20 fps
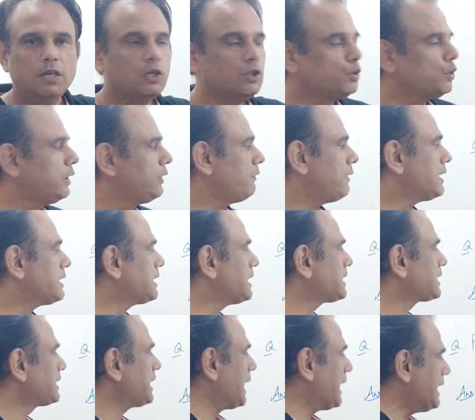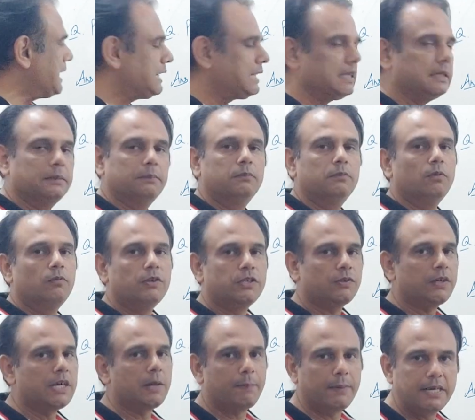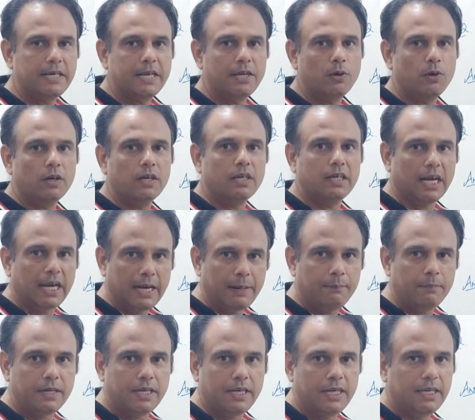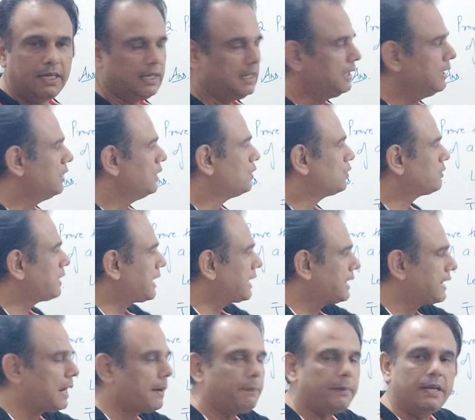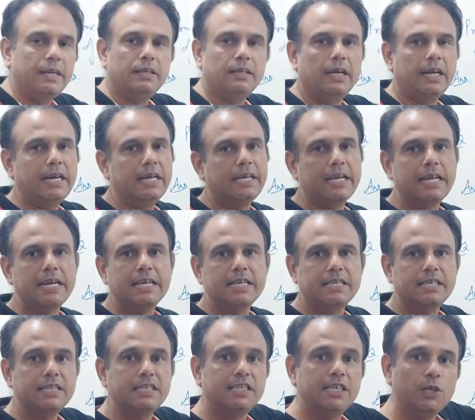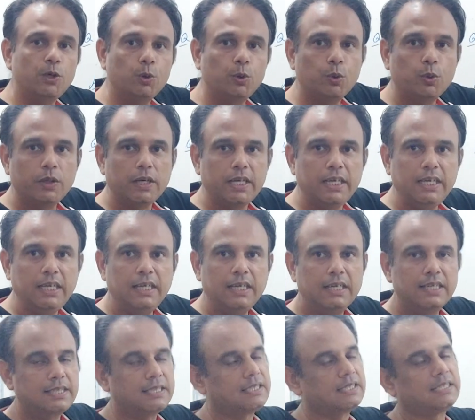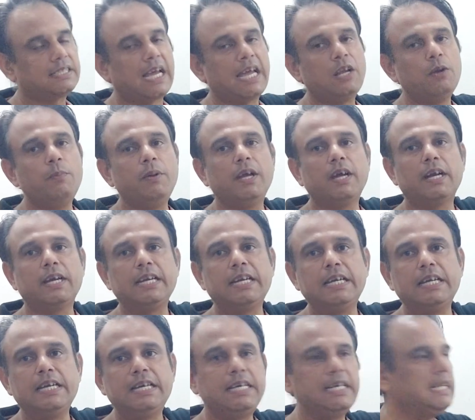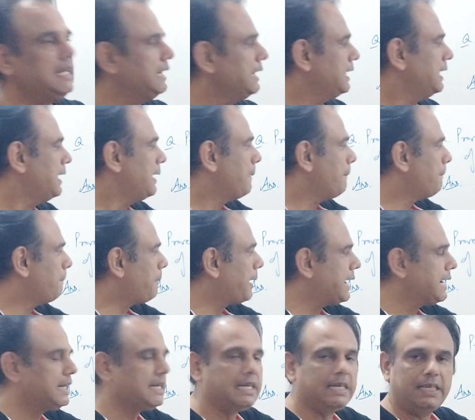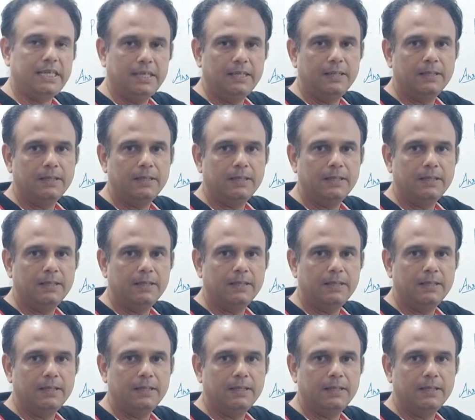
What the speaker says: So it was the sine term which was depending on time t. So I kept in the integration 0 to t sine omega t dt by t.